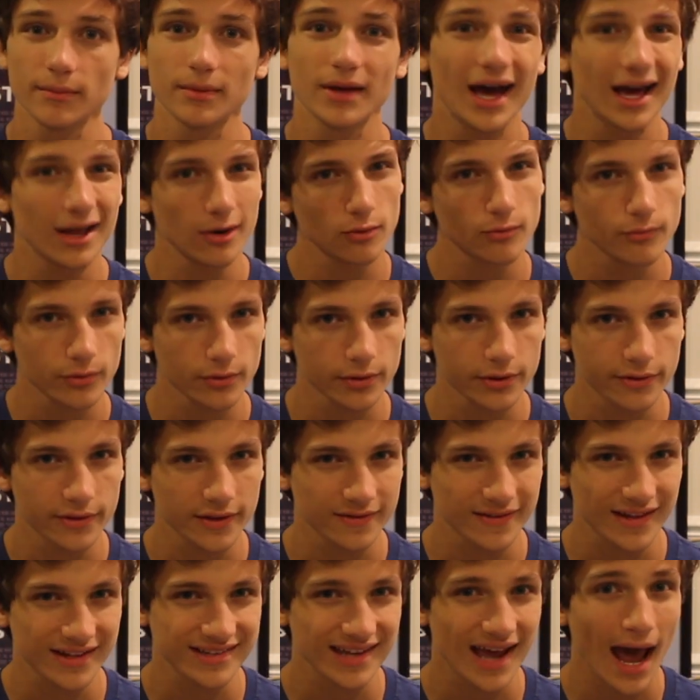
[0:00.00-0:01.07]
But I don't really
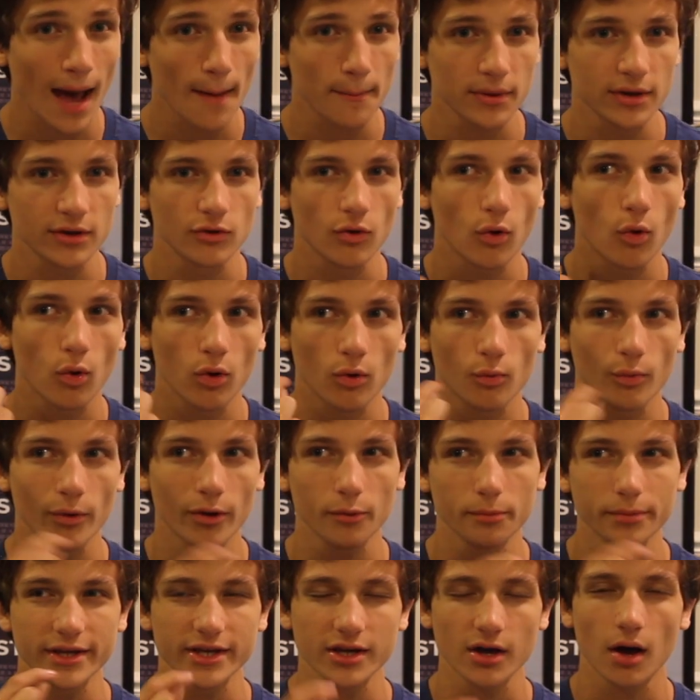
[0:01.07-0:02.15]
think that's happened or
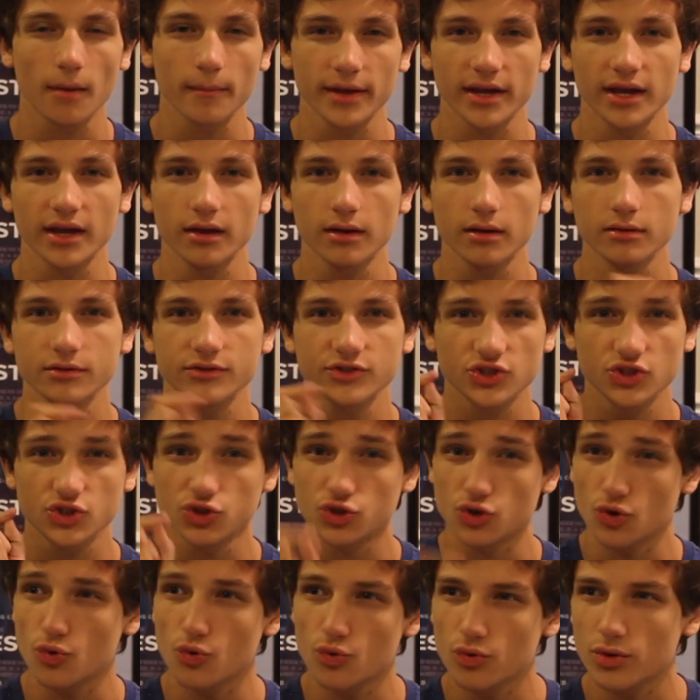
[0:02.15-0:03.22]
will be coming
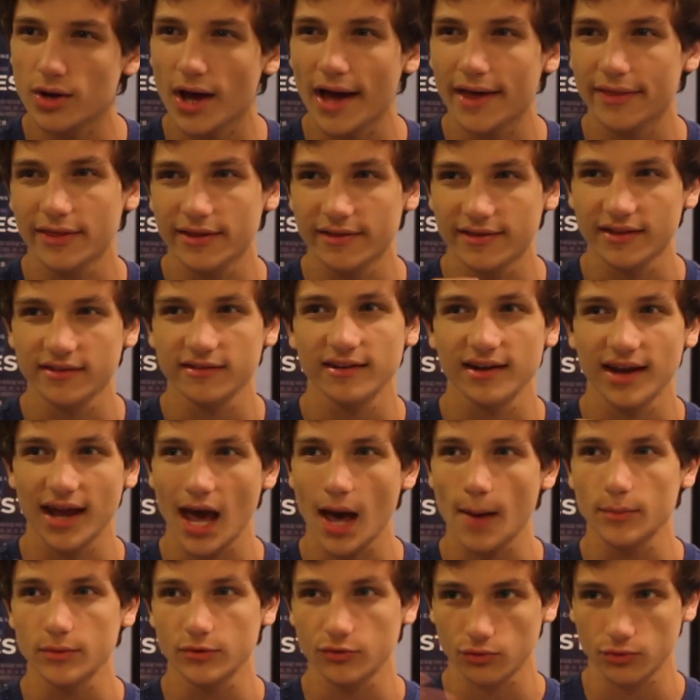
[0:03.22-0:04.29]
soon. I think that's going to
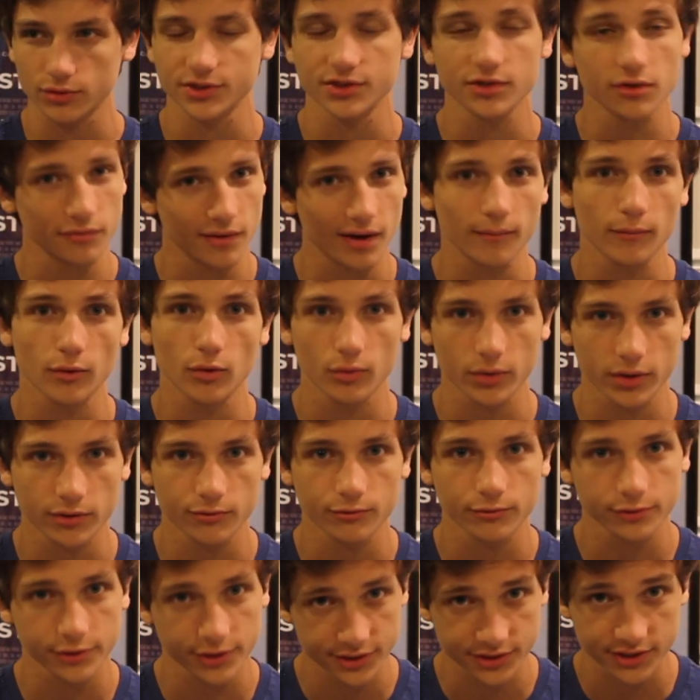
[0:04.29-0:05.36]
happen towards November when it
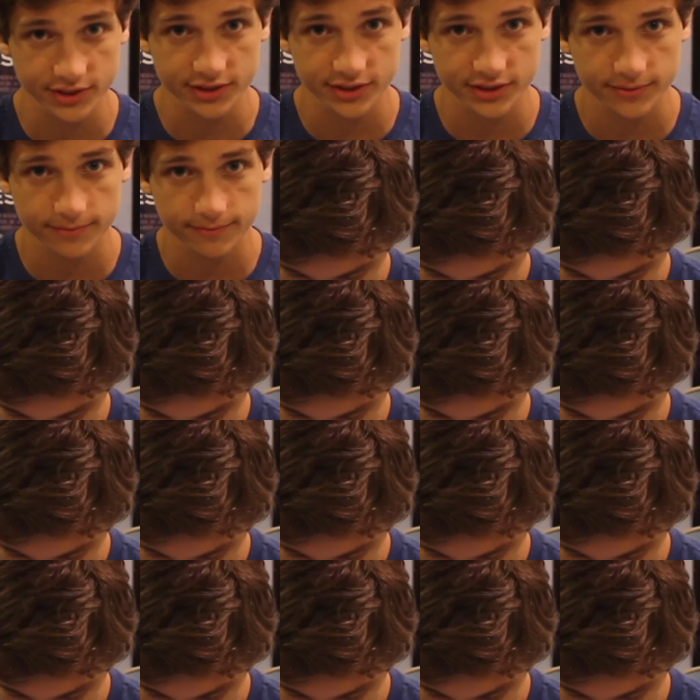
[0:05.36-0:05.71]
releases.